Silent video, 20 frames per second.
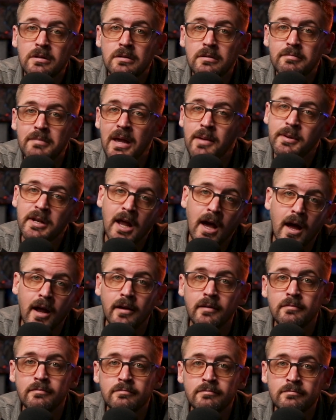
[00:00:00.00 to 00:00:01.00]
maybe
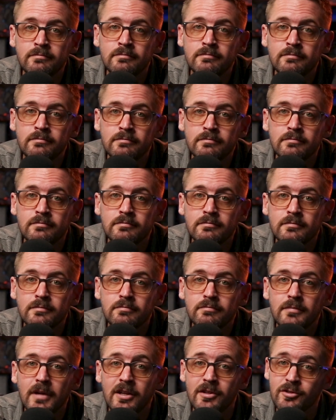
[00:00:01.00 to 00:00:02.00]
not.
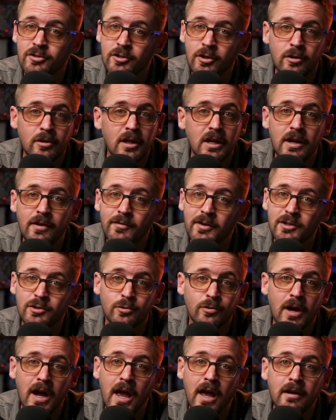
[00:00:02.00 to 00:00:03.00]
And certainly if it's
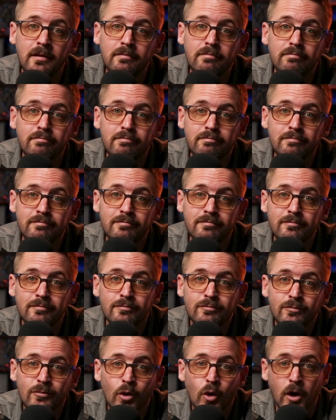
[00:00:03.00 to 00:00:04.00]
red
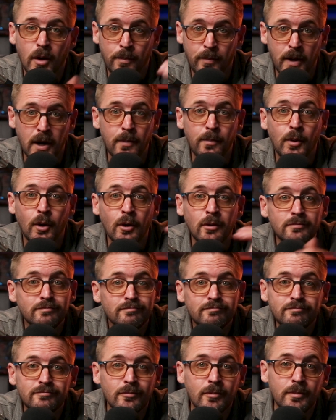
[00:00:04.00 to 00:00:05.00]
or
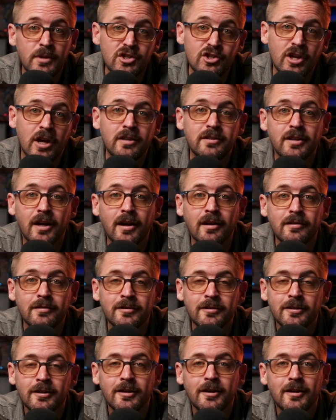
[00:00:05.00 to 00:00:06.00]
purple, magenta,
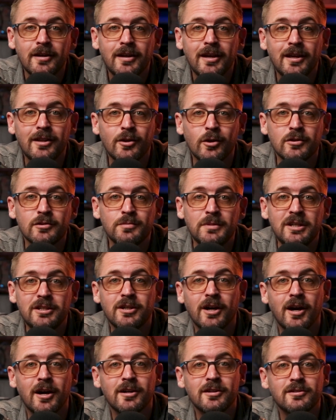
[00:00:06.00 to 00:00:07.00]
in those
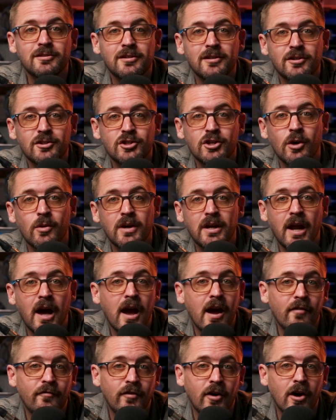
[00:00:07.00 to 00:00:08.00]
METARs showing
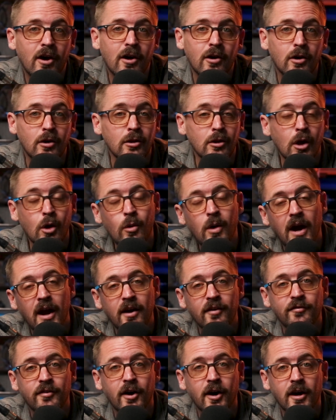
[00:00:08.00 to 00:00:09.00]
IFR or low
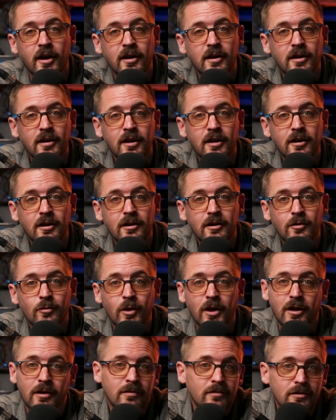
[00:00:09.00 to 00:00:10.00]
IFR,
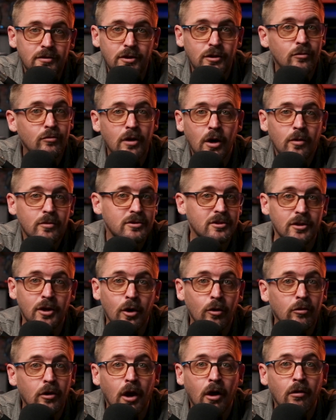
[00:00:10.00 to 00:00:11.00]
well, it's a
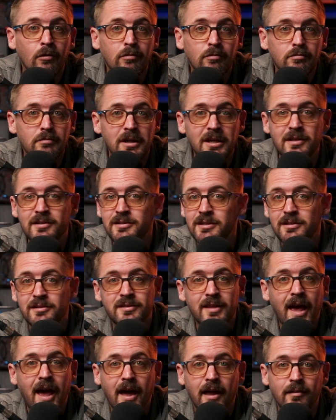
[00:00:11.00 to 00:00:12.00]
no-go. Easy
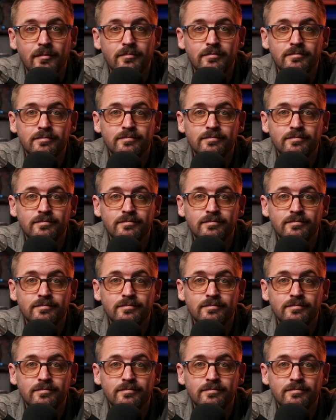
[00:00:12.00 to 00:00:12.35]
as that.